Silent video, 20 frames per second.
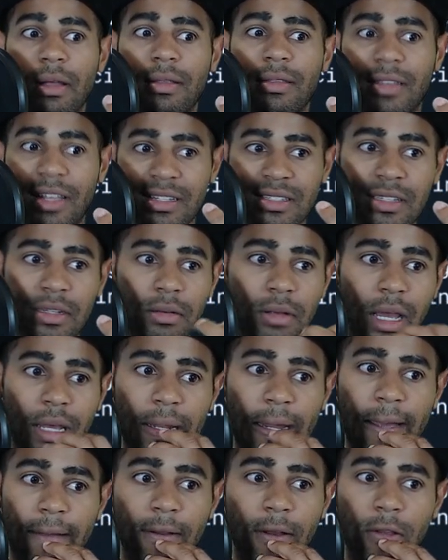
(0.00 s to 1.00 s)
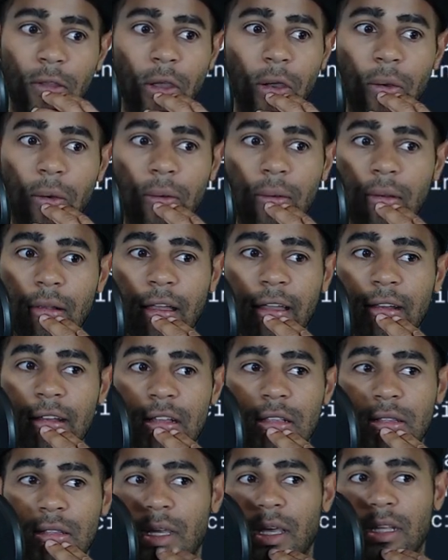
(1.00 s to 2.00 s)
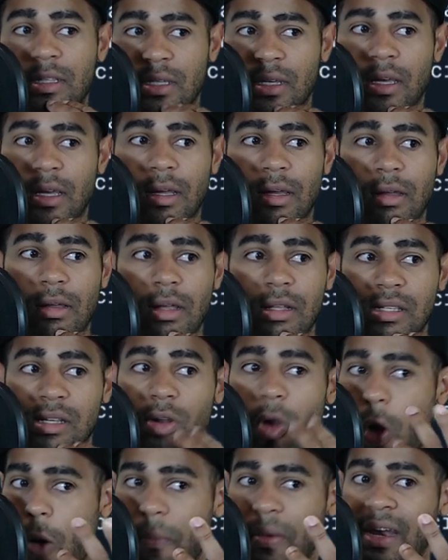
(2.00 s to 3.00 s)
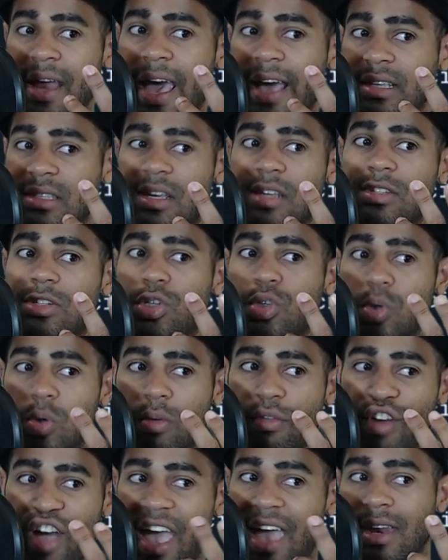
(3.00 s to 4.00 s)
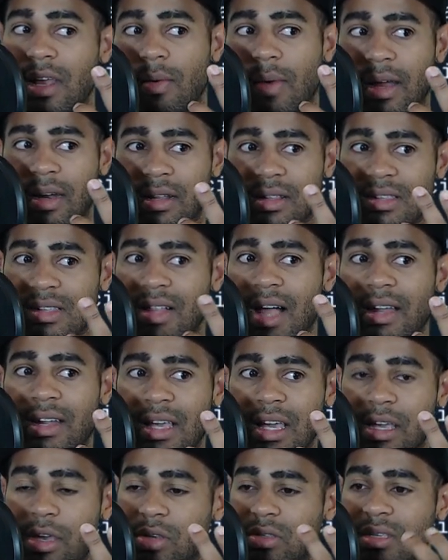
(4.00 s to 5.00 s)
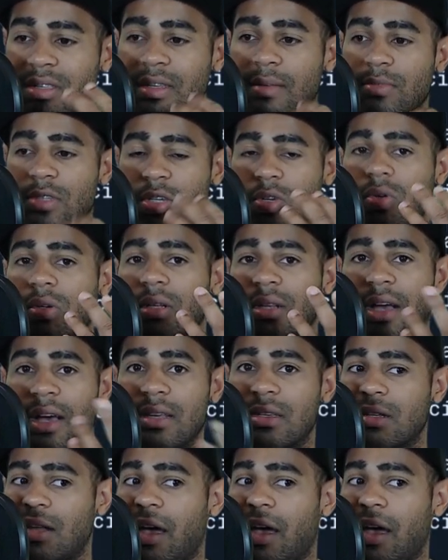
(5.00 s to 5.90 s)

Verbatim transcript: Does it? I, I don't know. Like it's it's a it's an open access tool for anyone in Solana ecosystem to utilize.